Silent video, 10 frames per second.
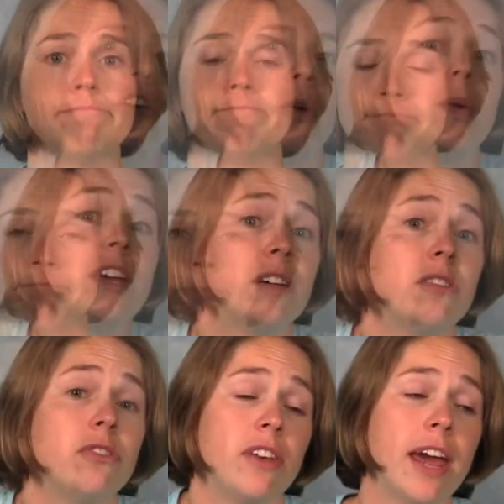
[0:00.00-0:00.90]
We
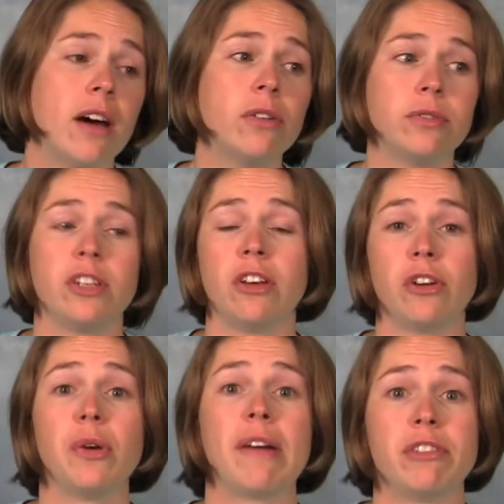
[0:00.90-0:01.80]
give now,
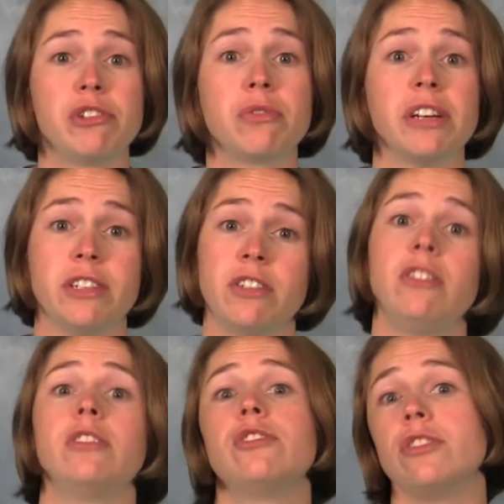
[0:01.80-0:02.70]
you have the choice.
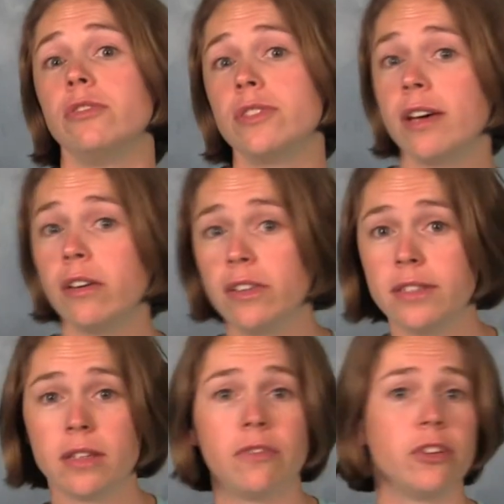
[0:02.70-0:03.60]
You can choose the healthy
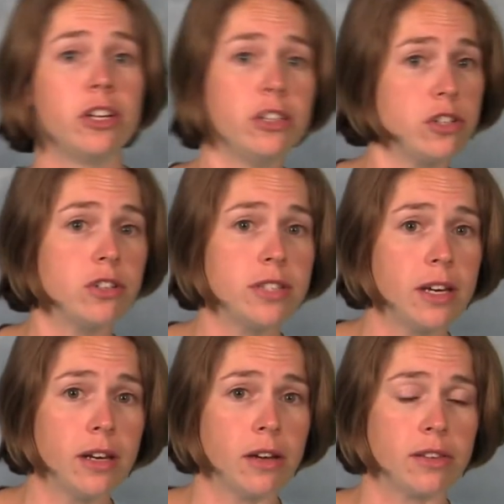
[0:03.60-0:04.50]
stuff or you can choose
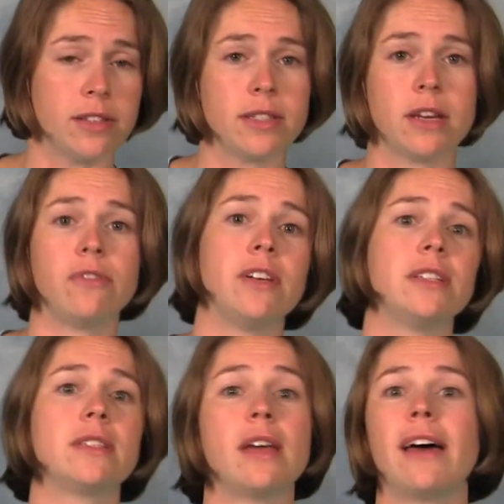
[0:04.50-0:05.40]
the unhealthy stuff. And
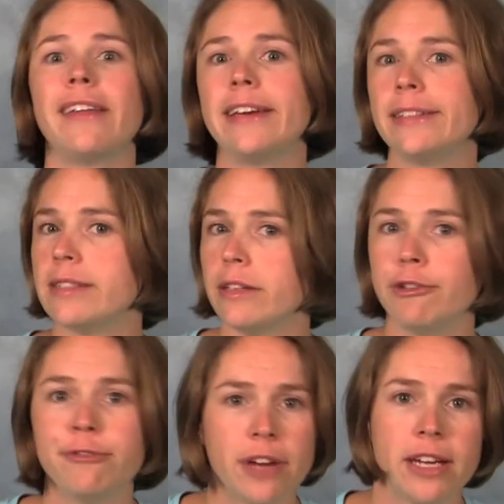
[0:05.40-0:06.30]
it's not like it's in
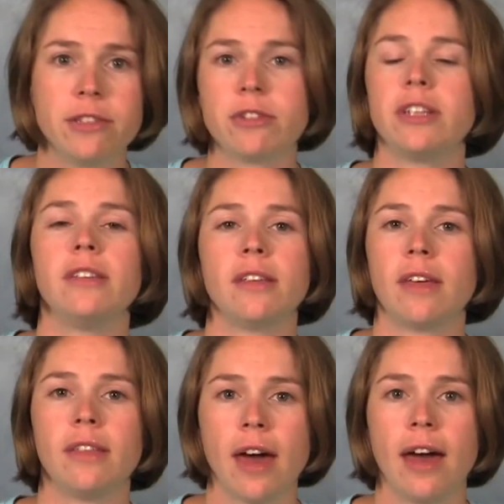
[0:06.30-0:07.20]
your face or anything
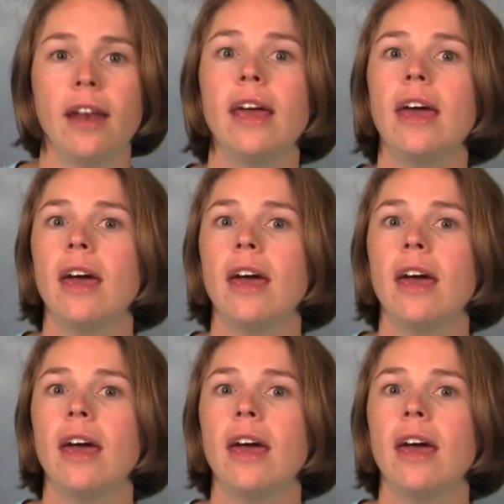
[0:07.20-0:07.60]
like that.